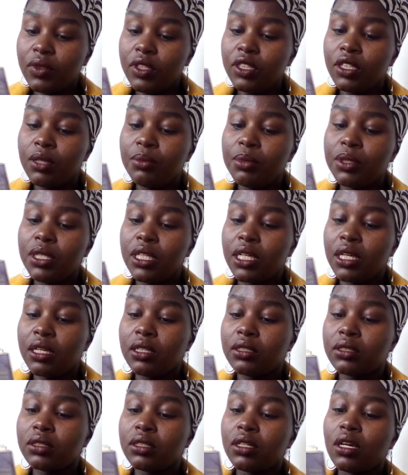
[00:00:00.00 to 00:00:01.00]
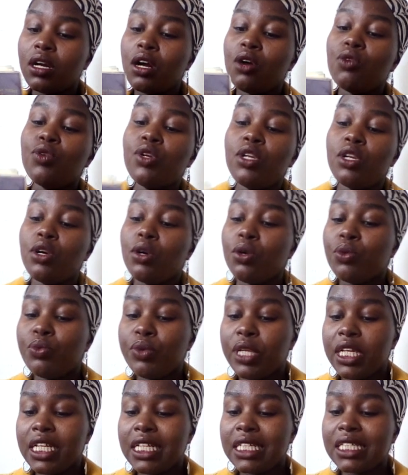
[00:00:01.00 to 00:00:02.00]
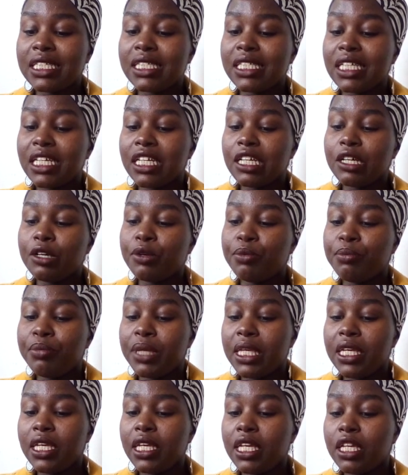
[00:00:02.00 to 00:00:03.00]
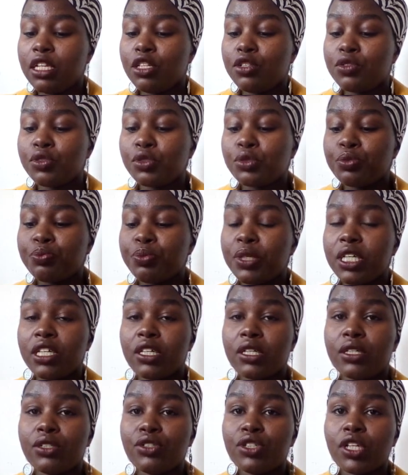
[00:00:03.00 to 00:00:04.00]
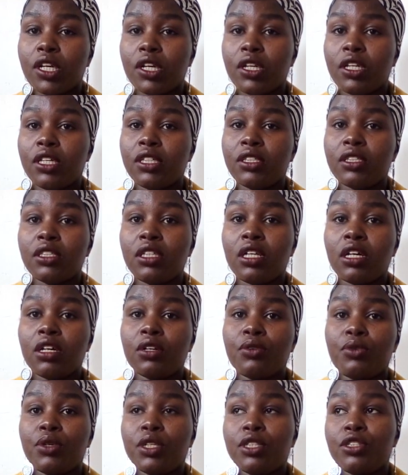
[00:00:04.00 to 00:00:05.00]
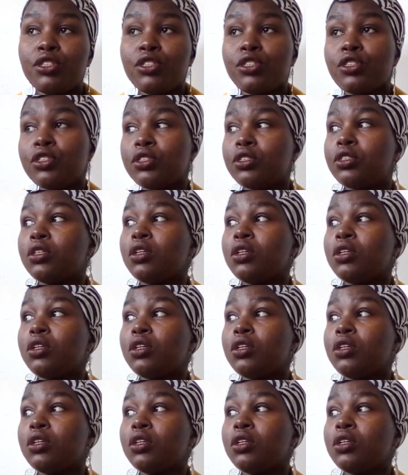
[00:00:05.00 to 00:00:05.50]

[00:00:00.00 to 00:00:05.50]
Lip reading: somebody asked, how long will it take me to speak Chinese language?